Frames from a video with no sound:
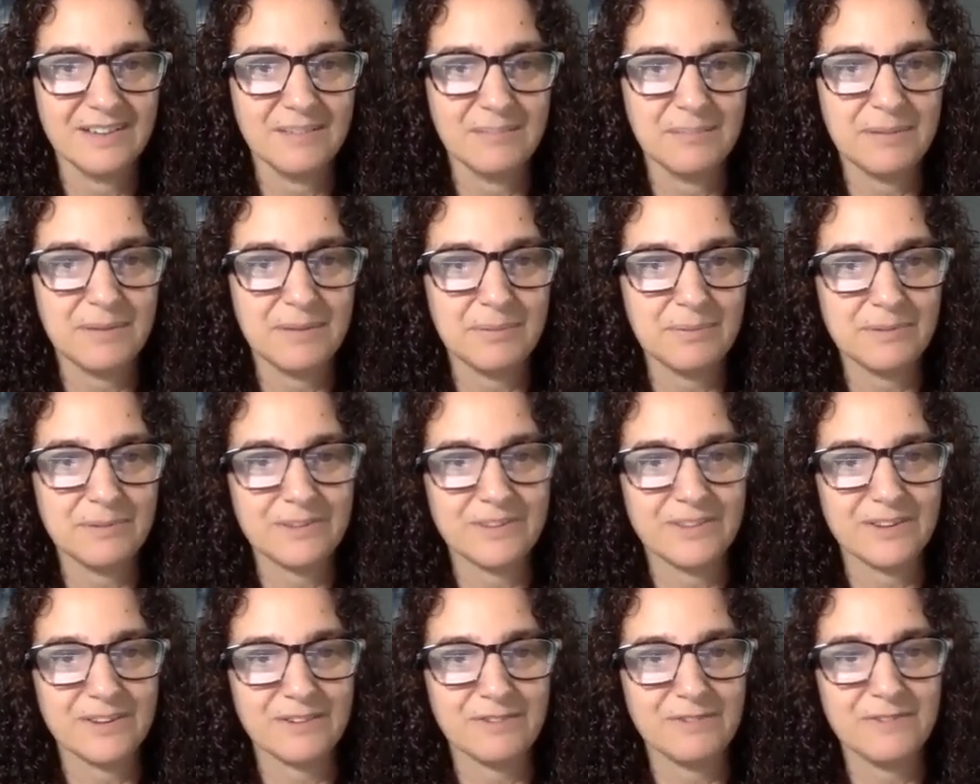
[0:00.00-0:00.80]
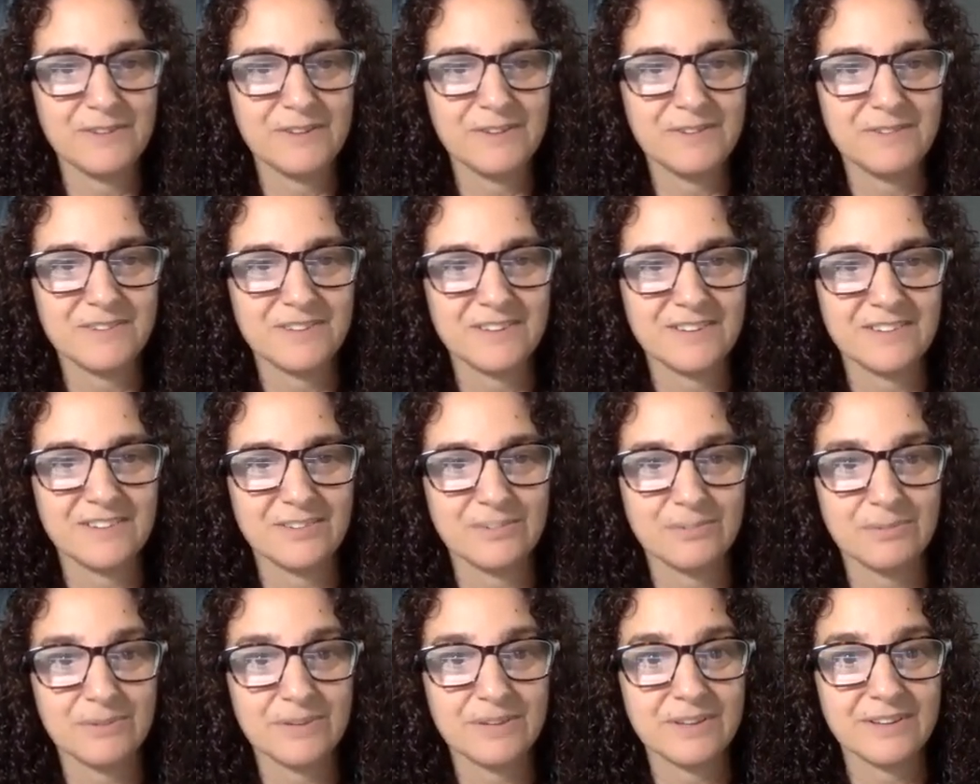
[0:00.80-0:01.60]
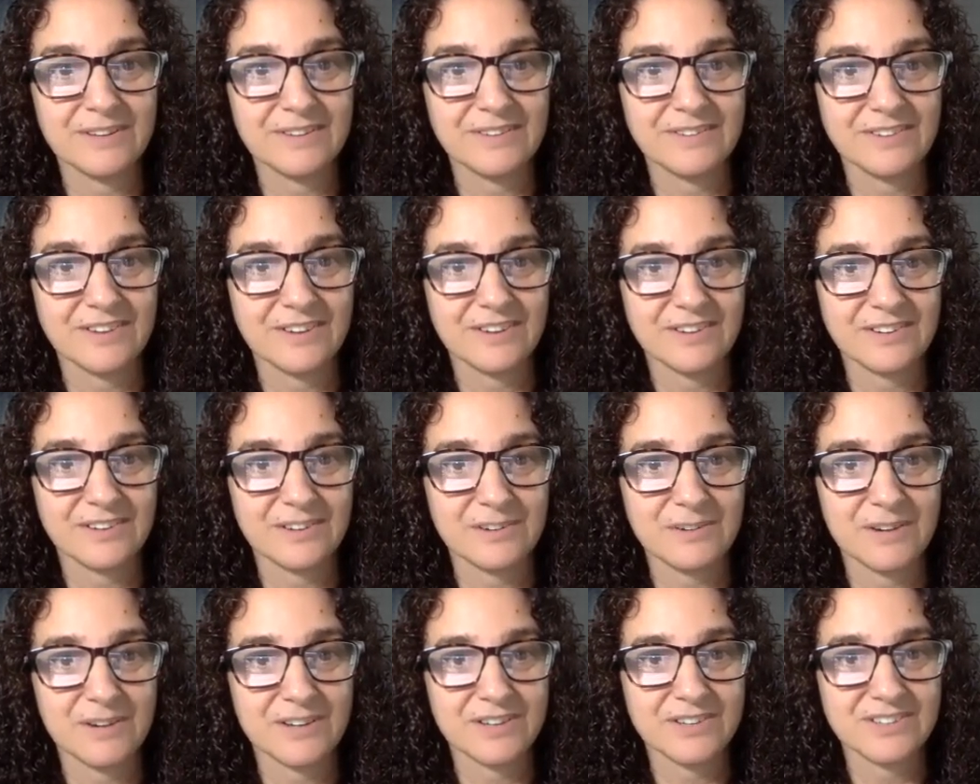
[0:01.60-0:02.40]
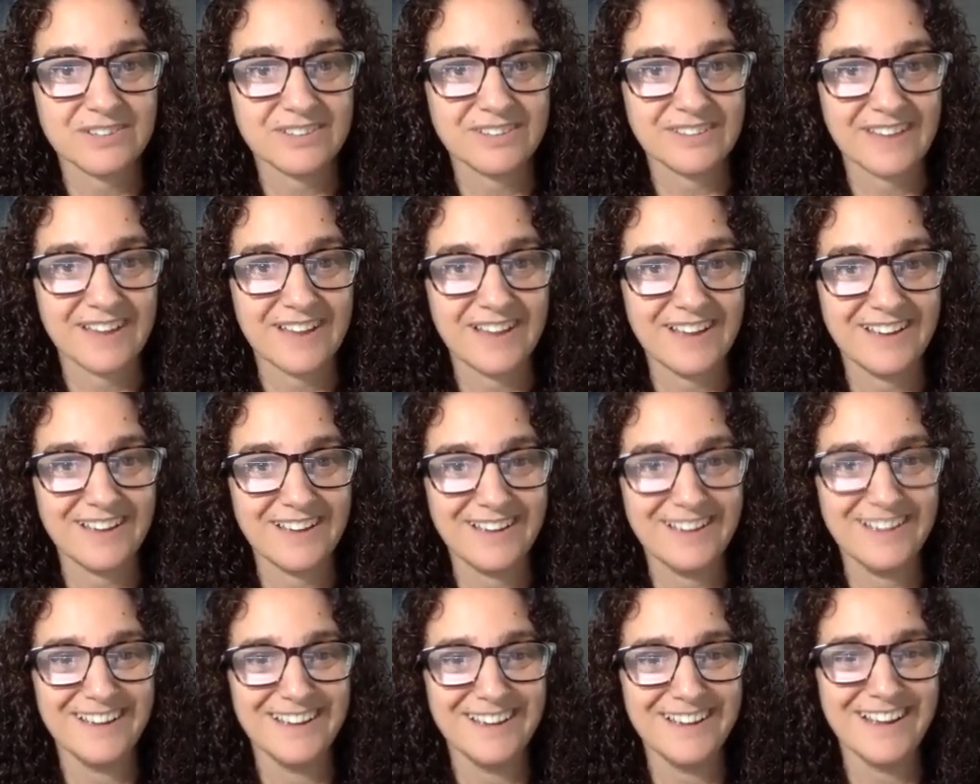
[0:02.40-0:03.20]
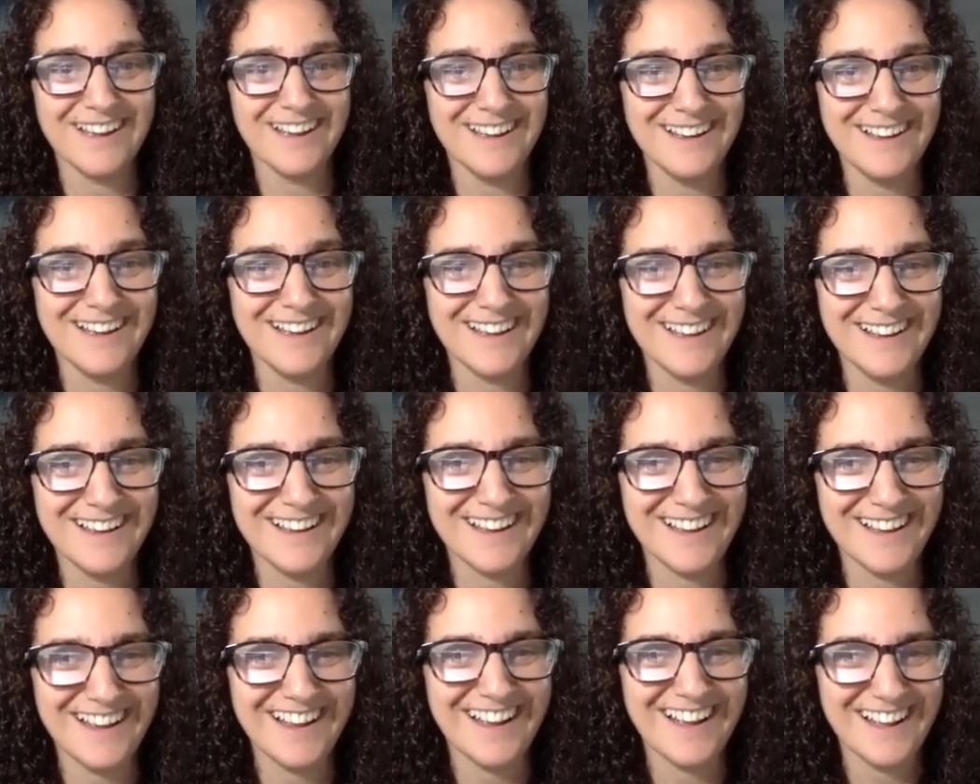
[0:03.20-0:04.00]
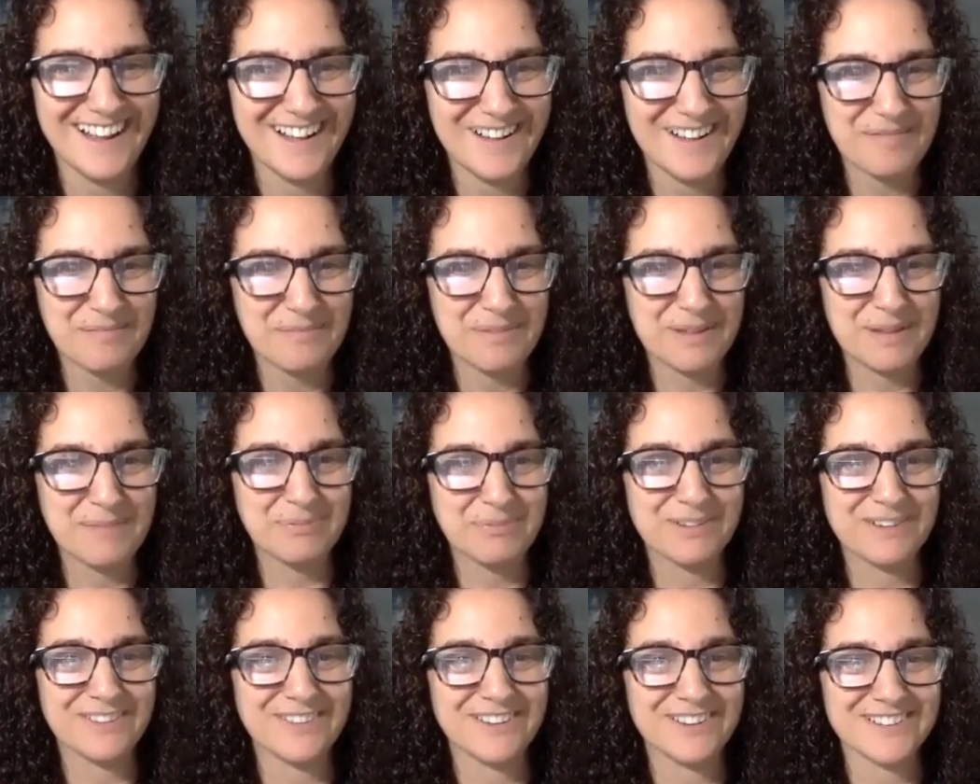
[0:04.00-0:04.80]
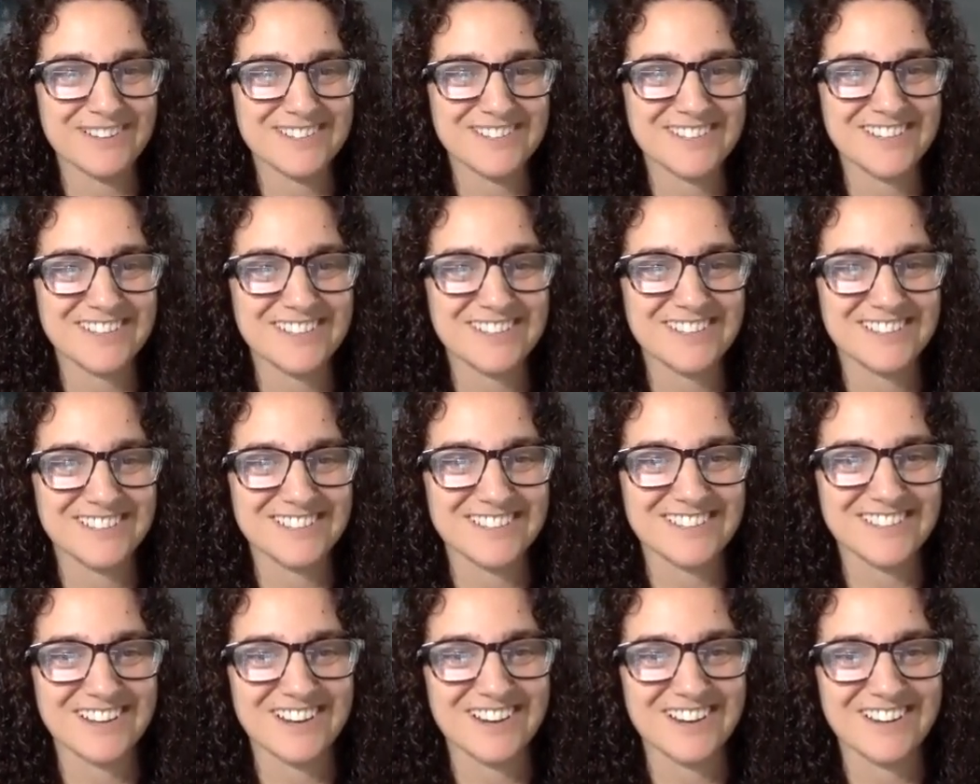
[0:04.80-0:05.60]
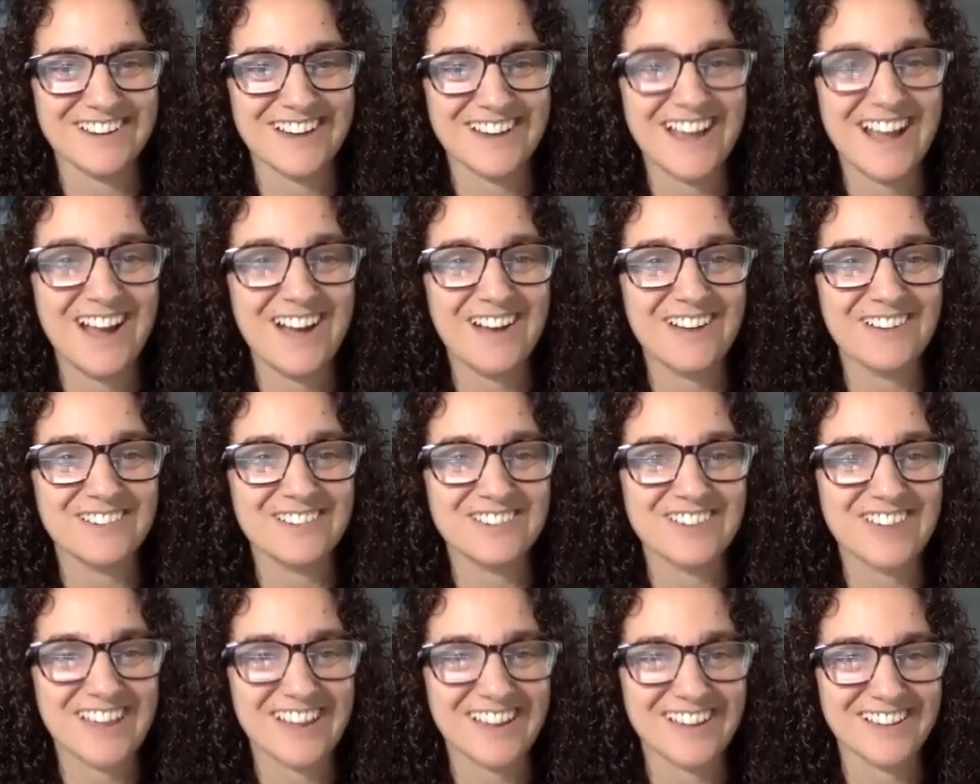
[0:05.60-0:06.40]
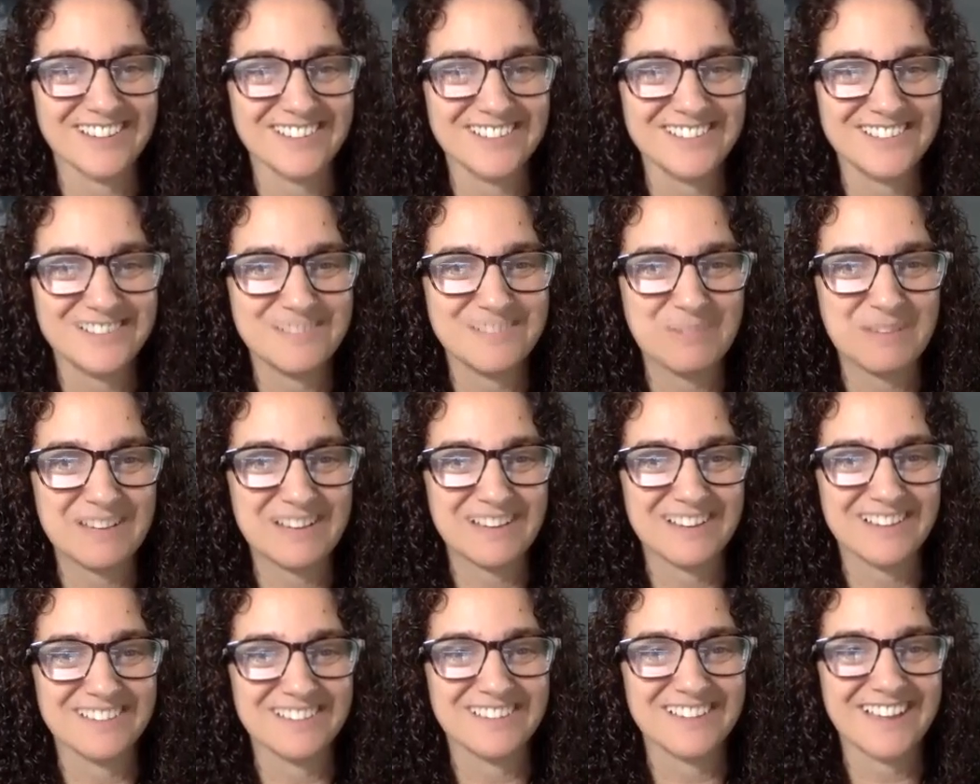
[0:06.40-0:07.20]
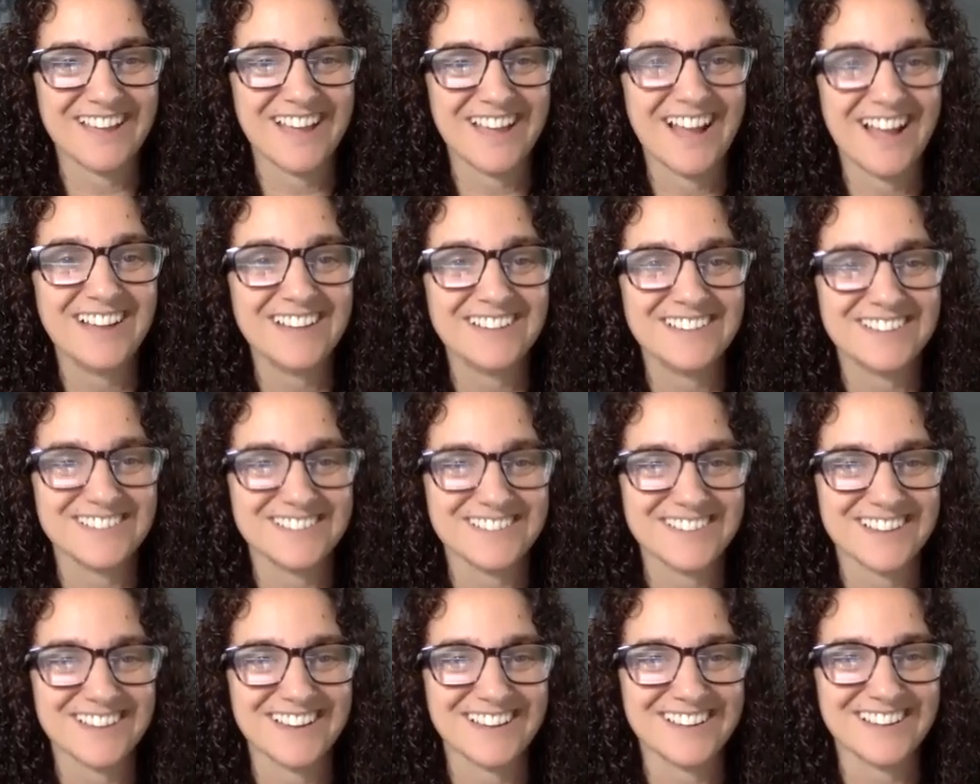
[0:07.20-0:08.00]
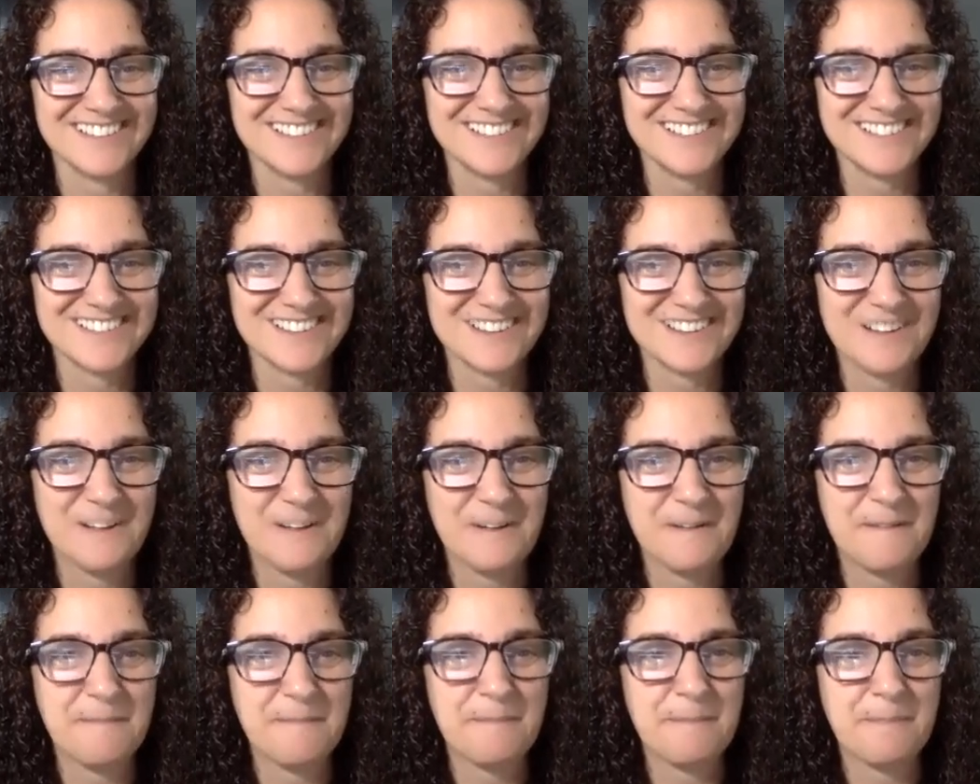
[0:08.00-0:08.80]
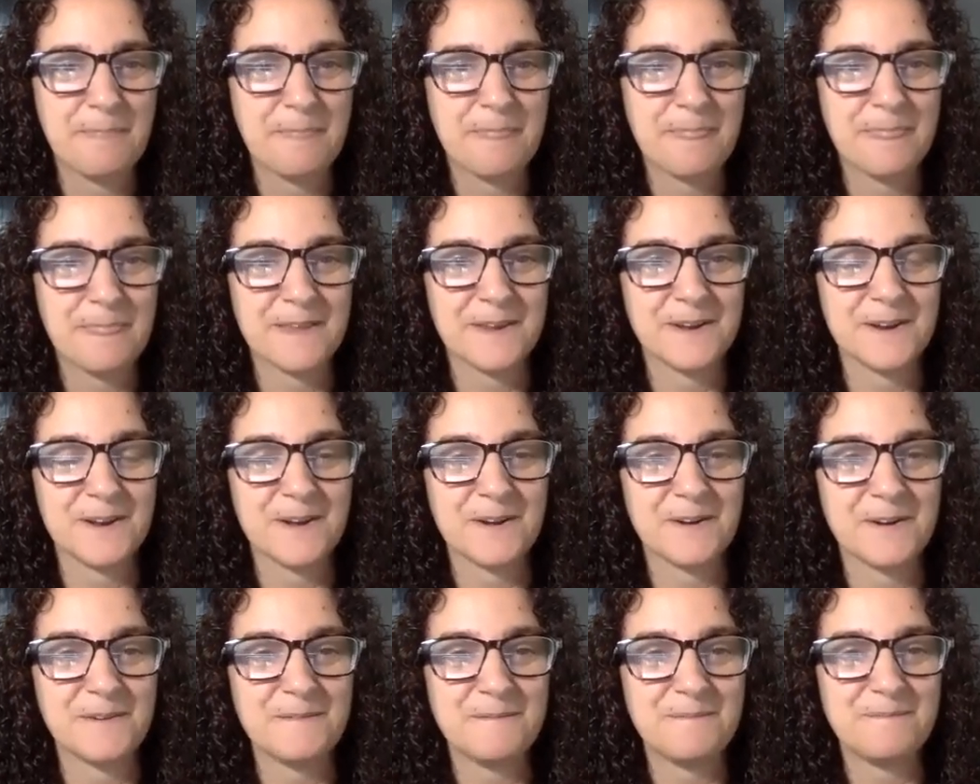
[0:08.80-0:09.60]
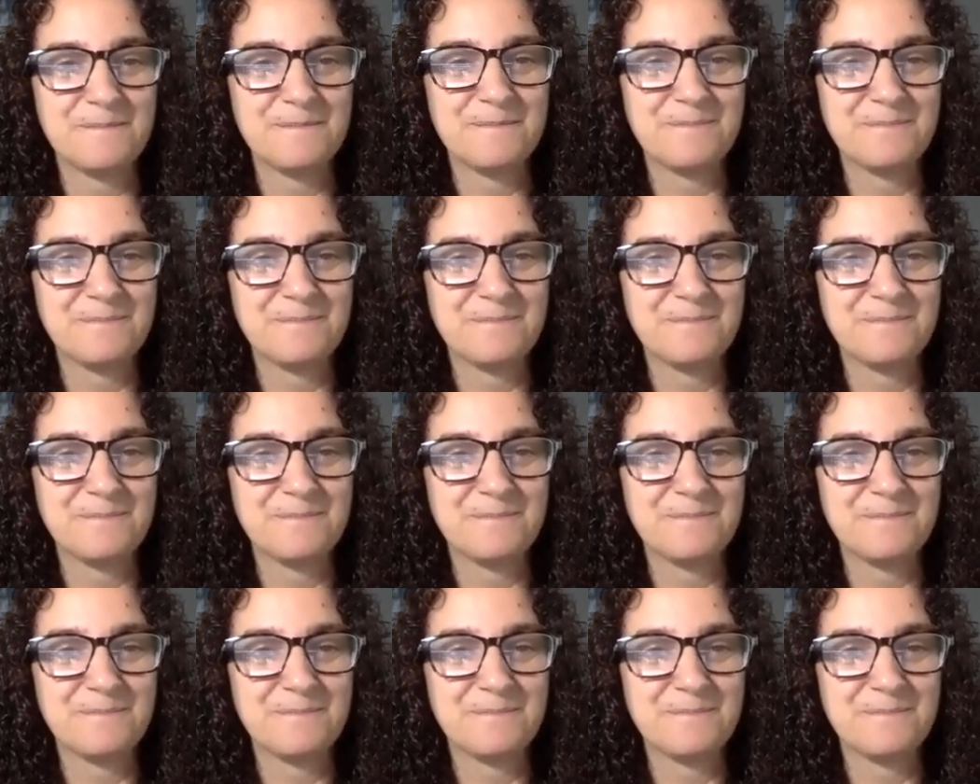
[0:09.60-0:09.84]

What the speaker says: People in their 50s really start to question that. People in their 60s are now changed because they had to change, you know.